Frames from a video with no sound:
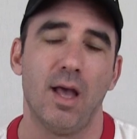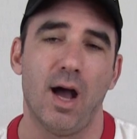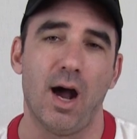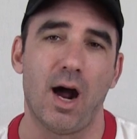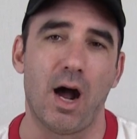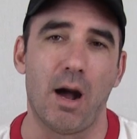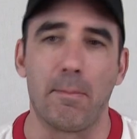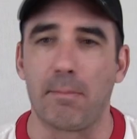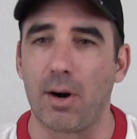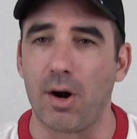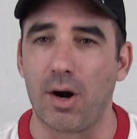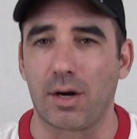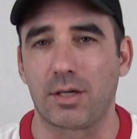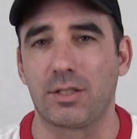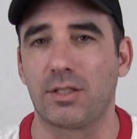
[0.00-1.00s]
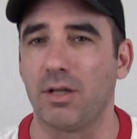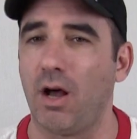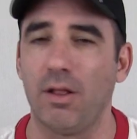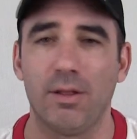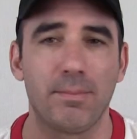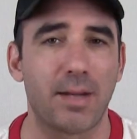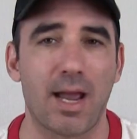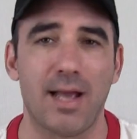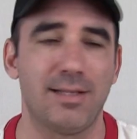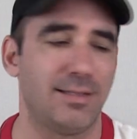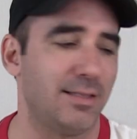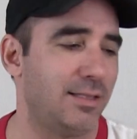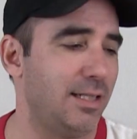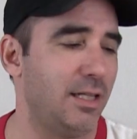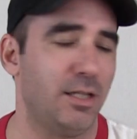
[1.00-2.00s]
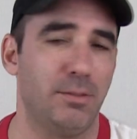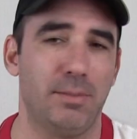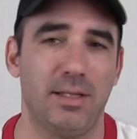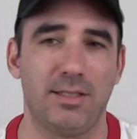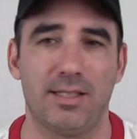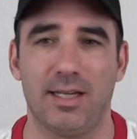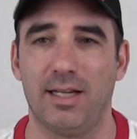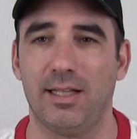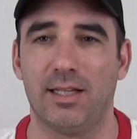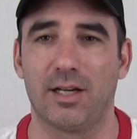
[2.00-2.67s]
Mercs, all them guys at CQB City.